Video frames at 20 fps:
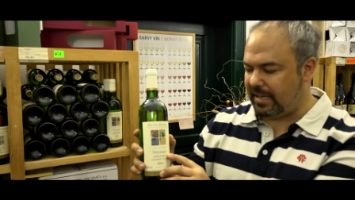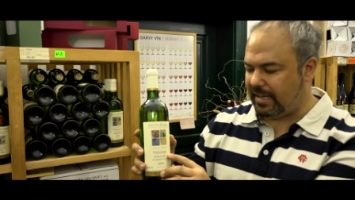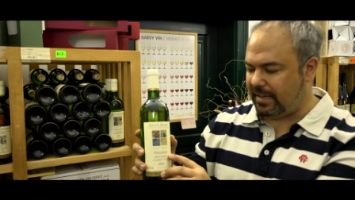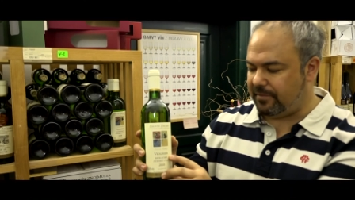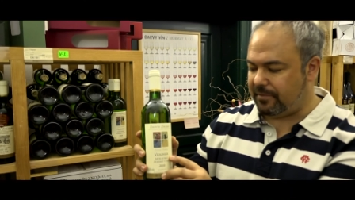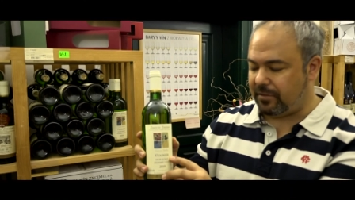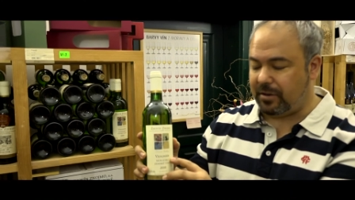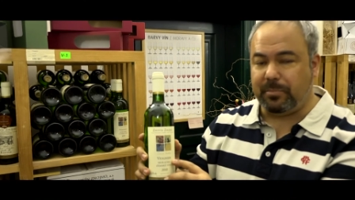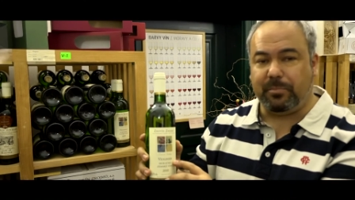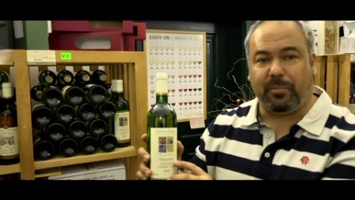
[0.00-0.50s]

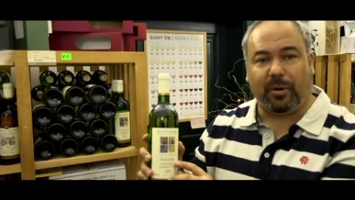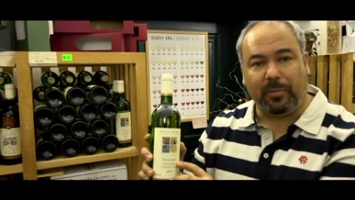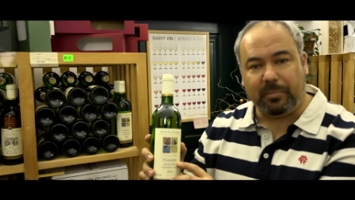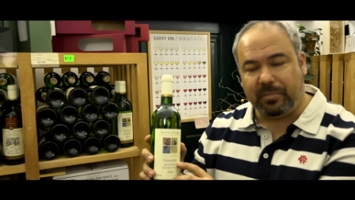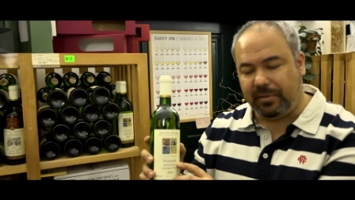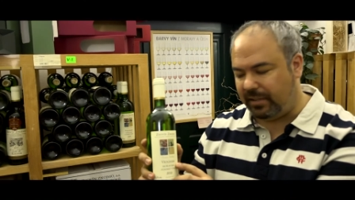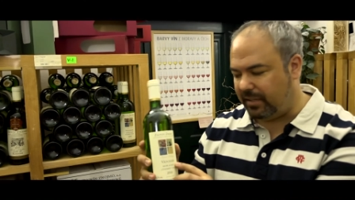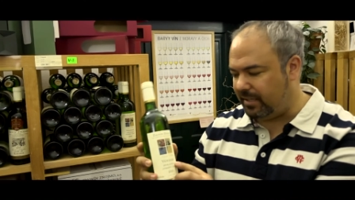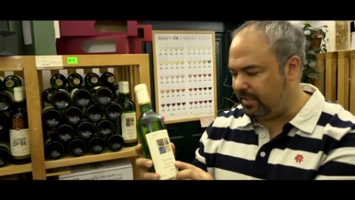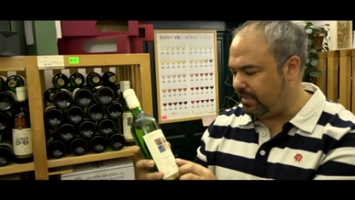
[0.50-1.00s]
very
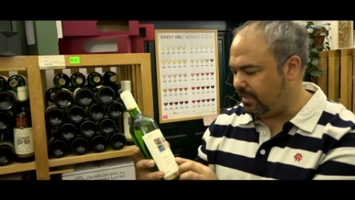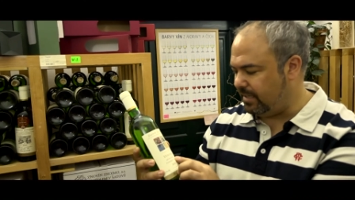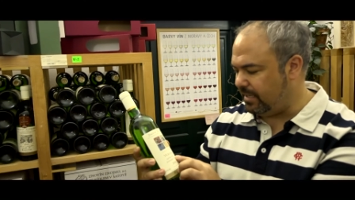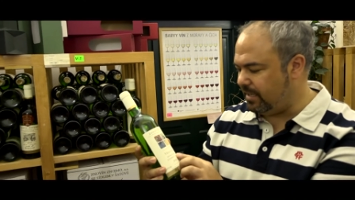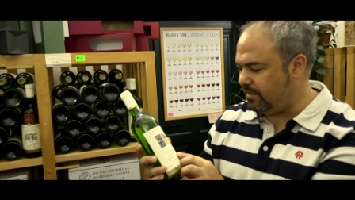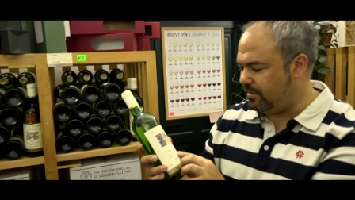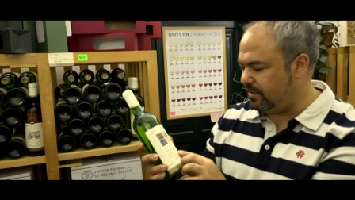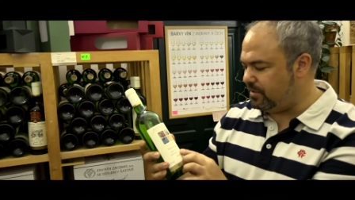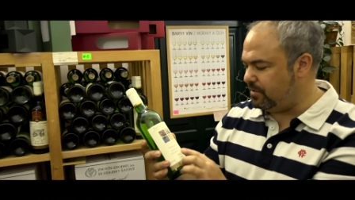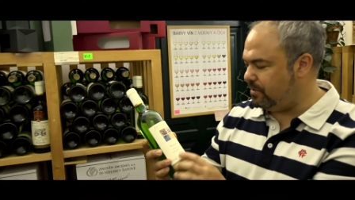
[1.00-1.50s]
popular
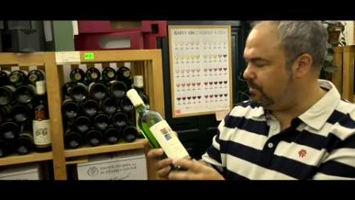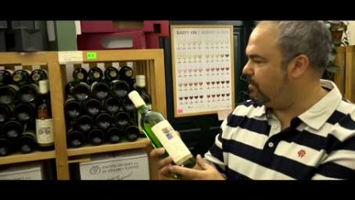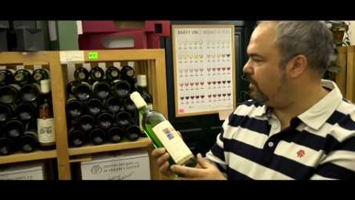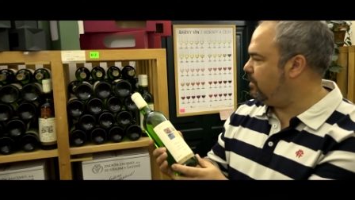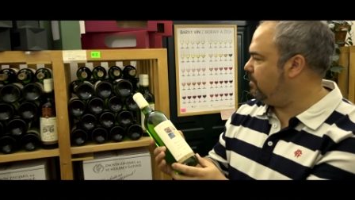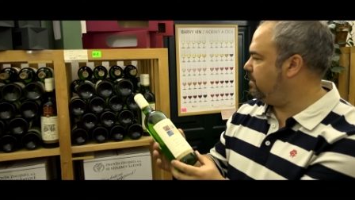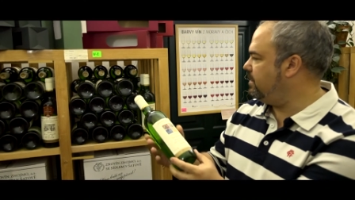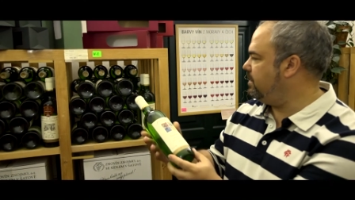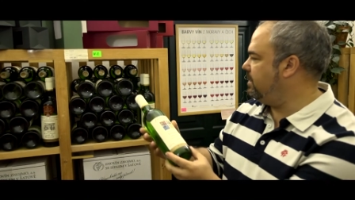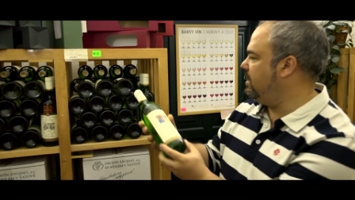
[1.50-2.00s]
in the New
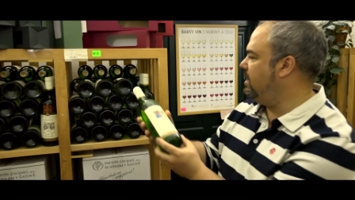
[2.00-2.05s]
World